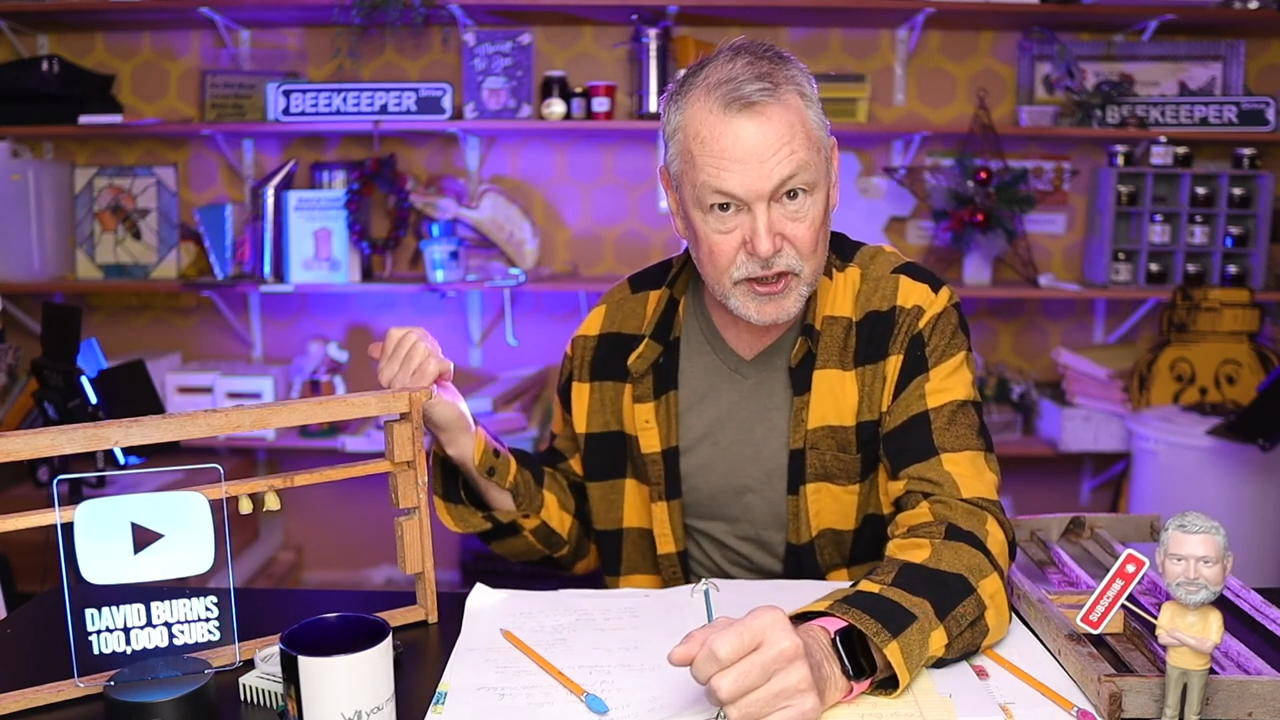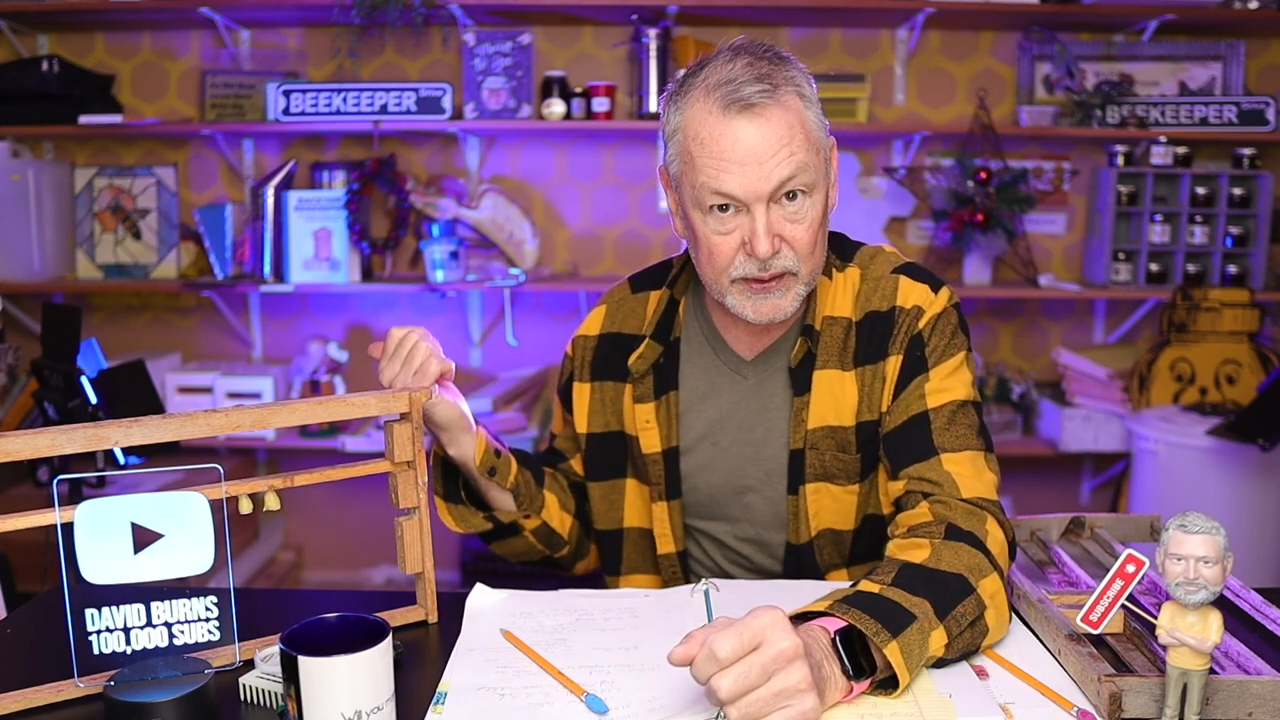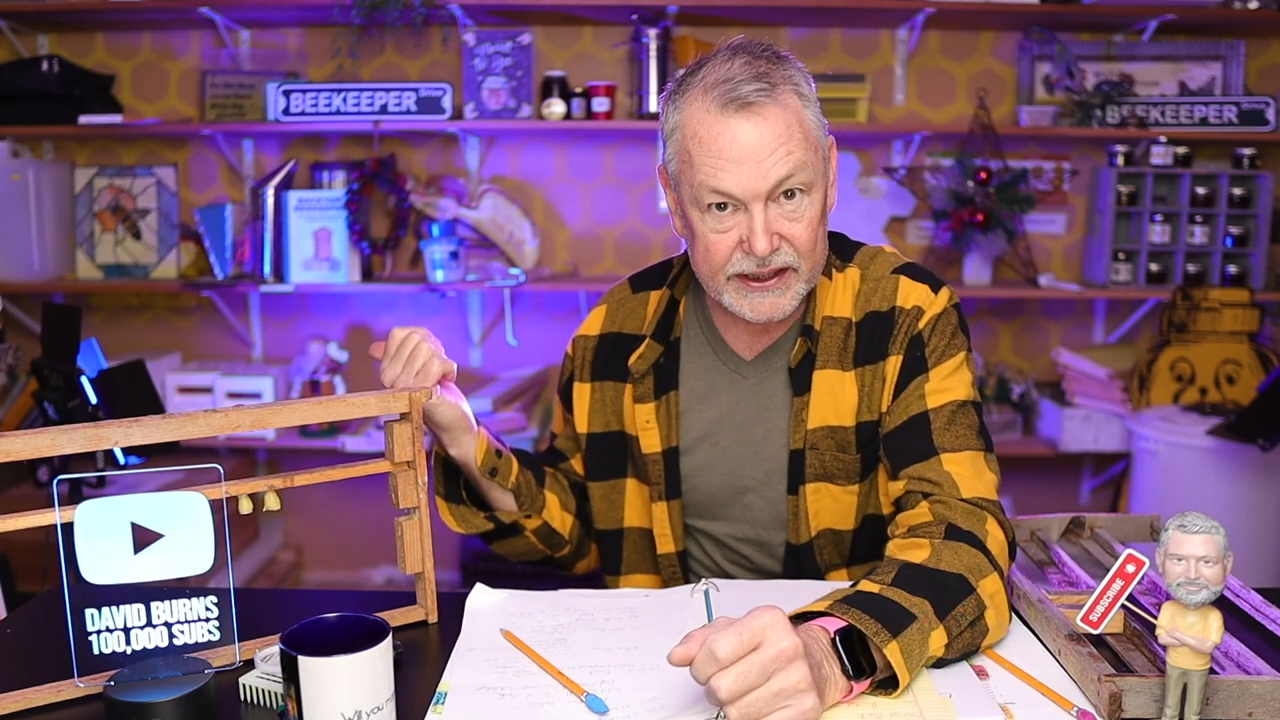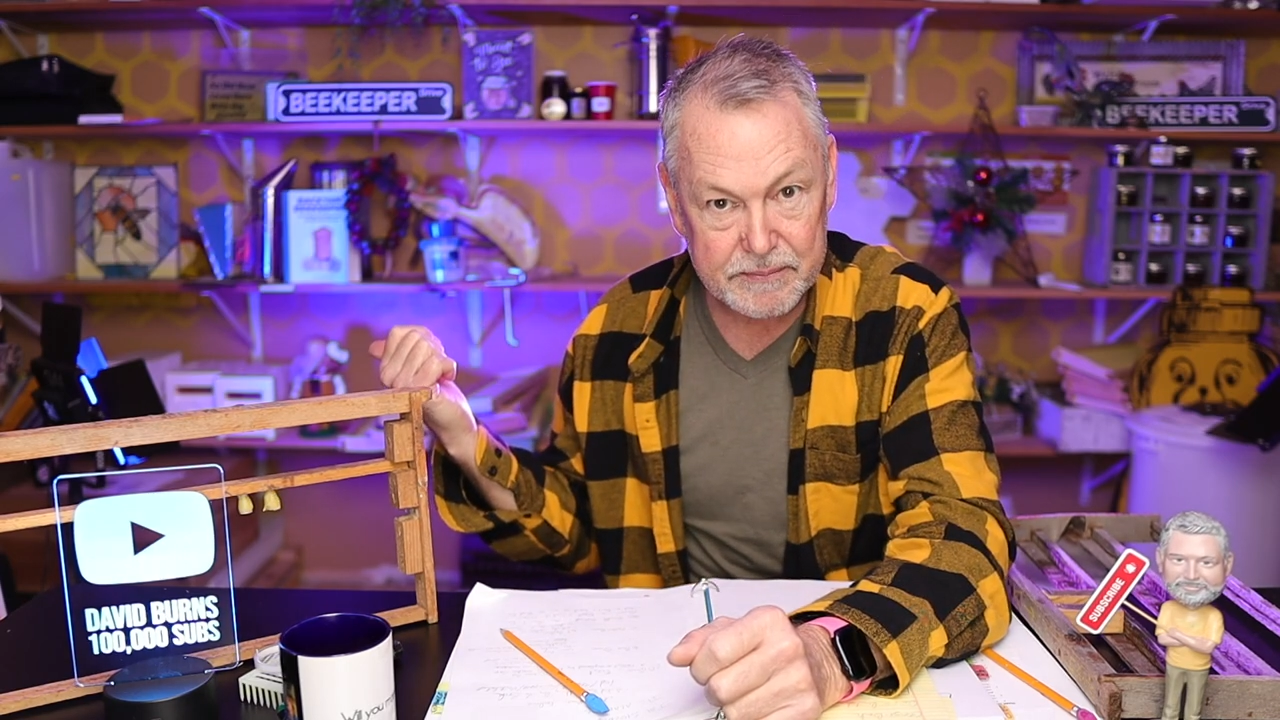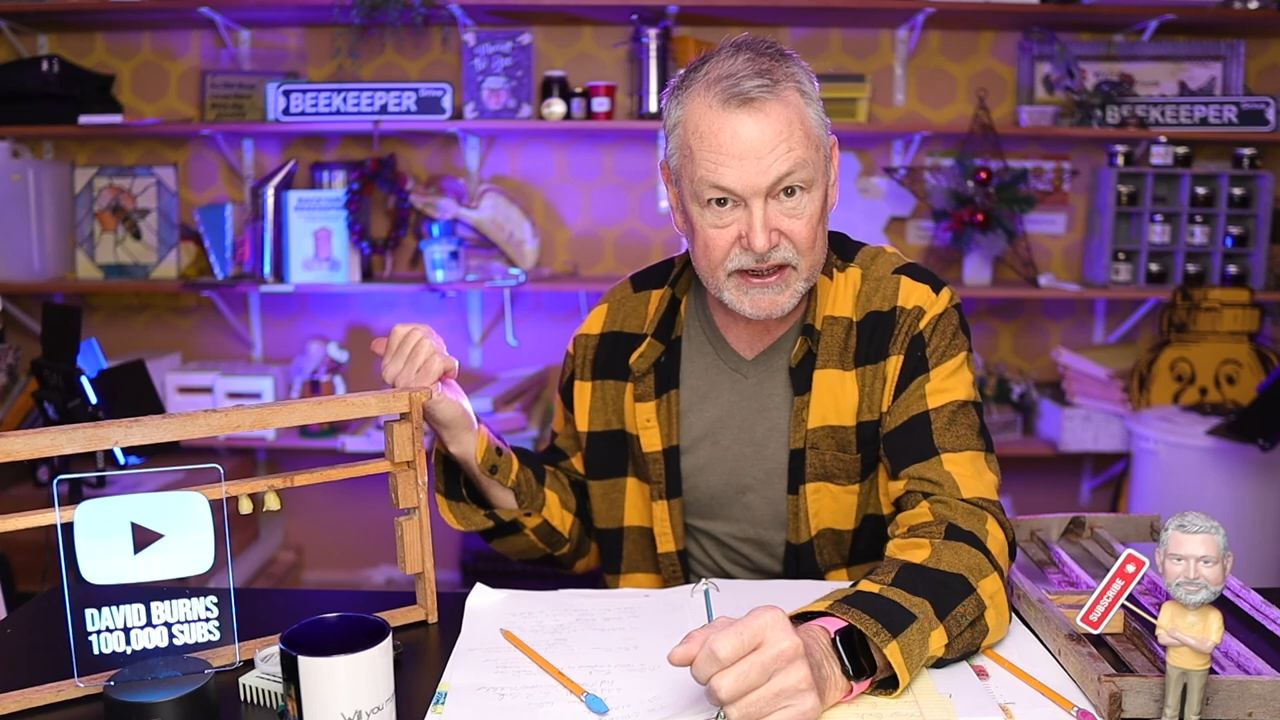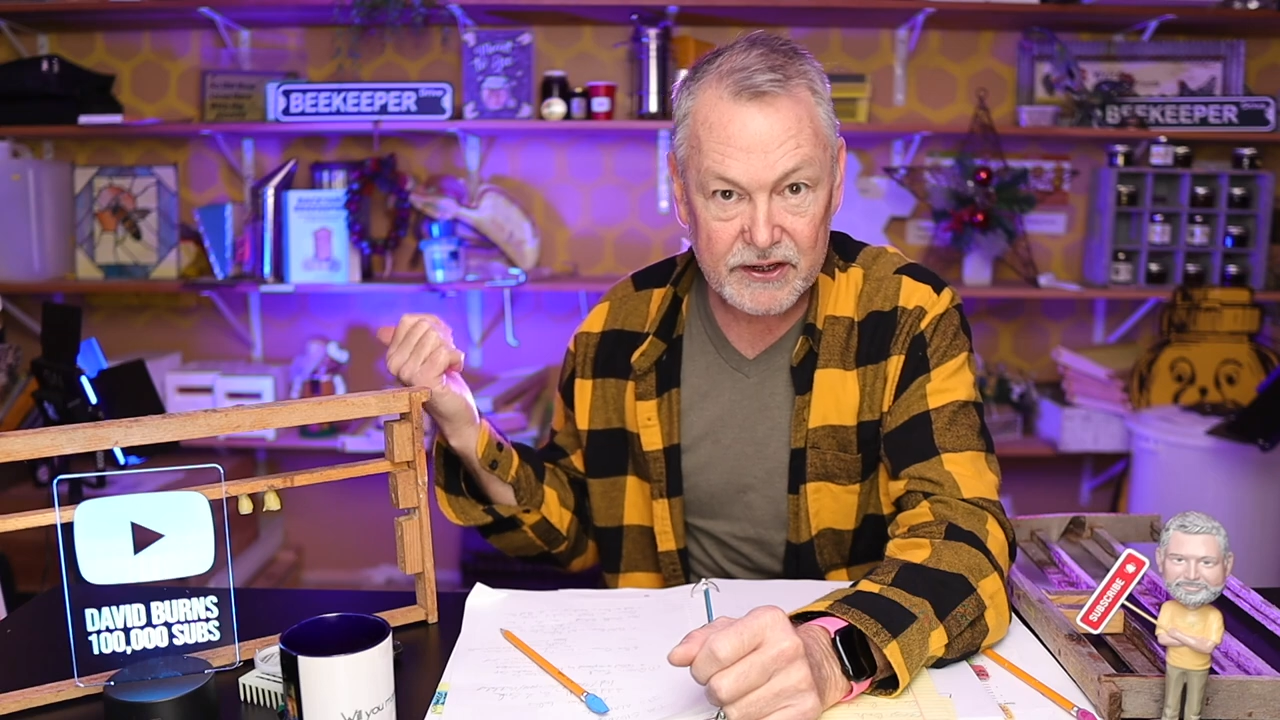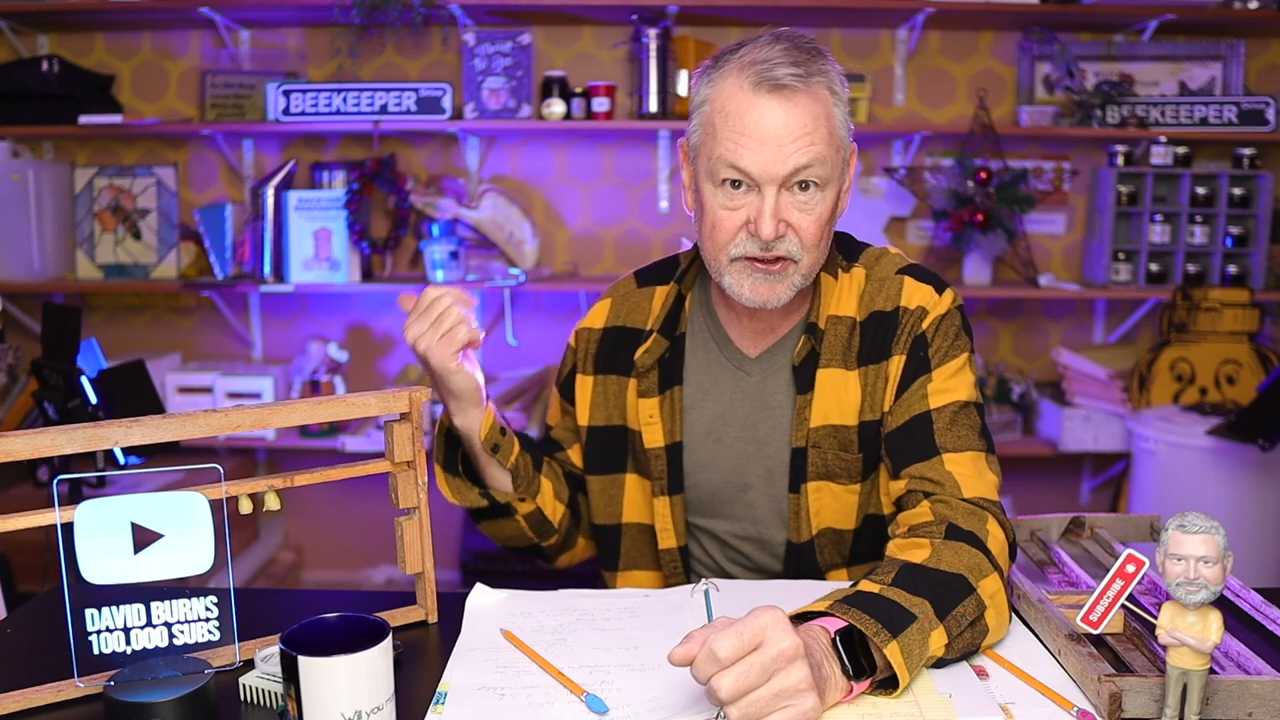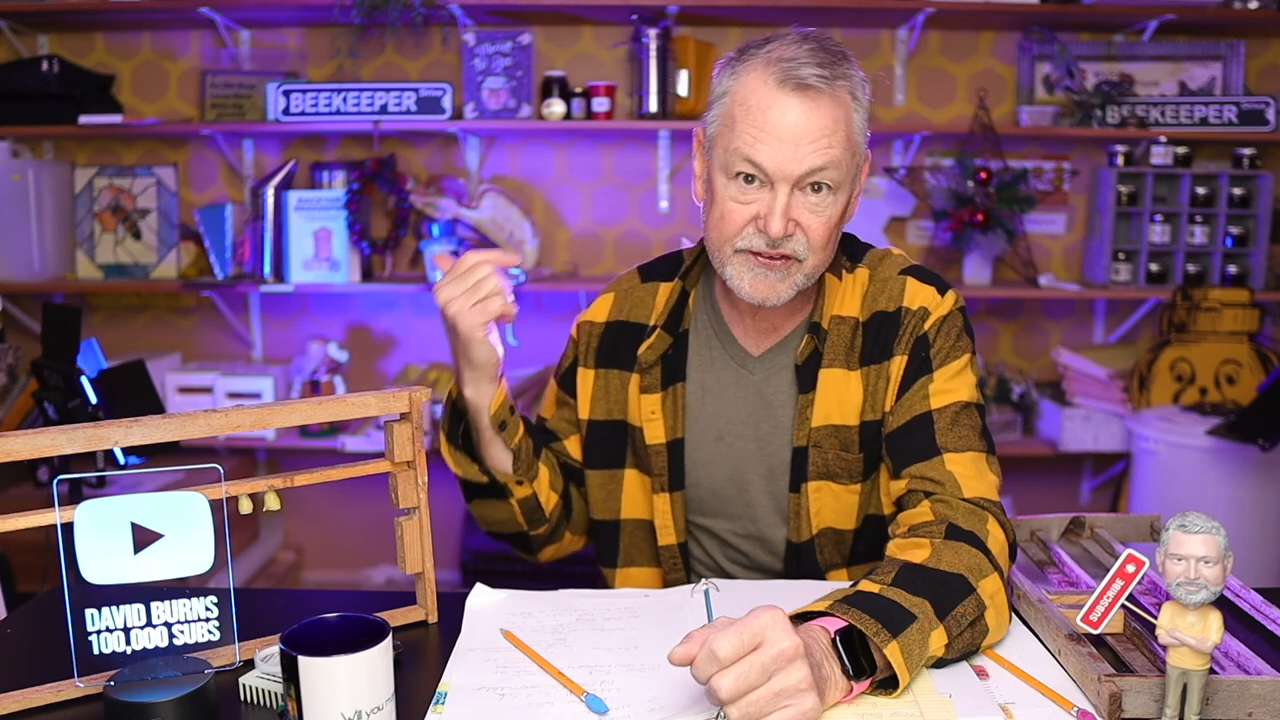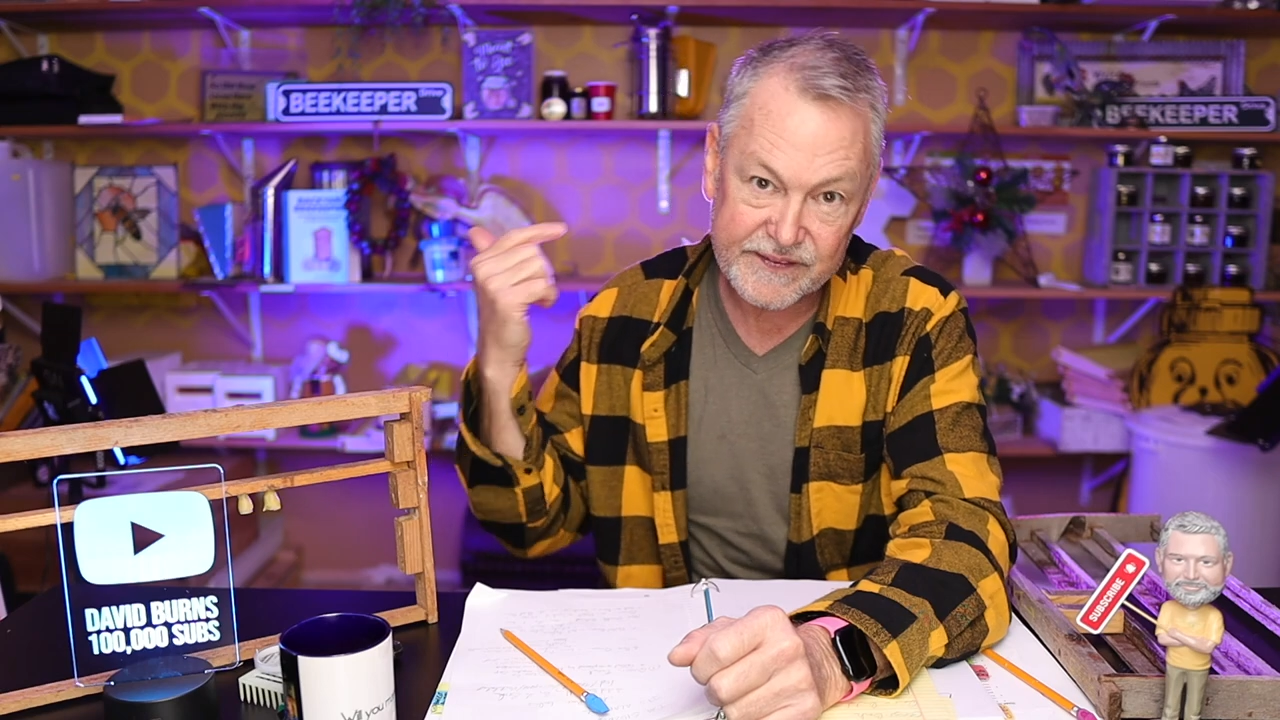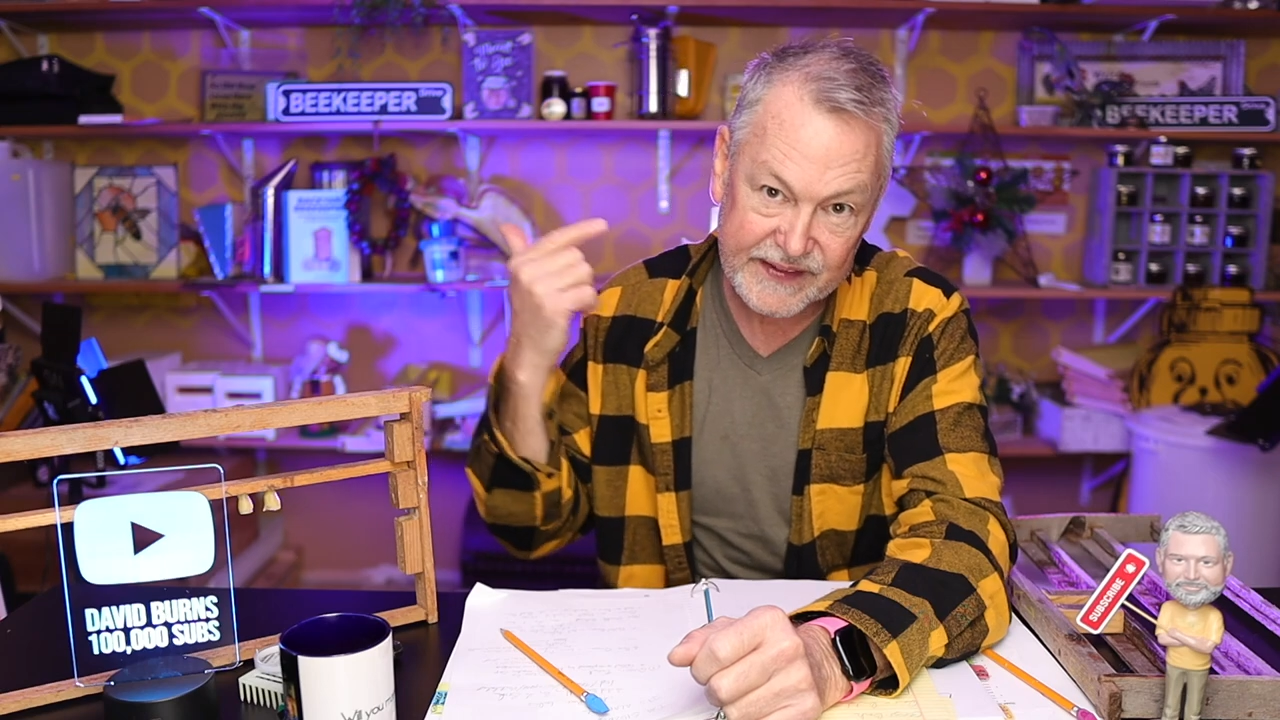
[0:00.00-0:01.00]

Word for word: queen because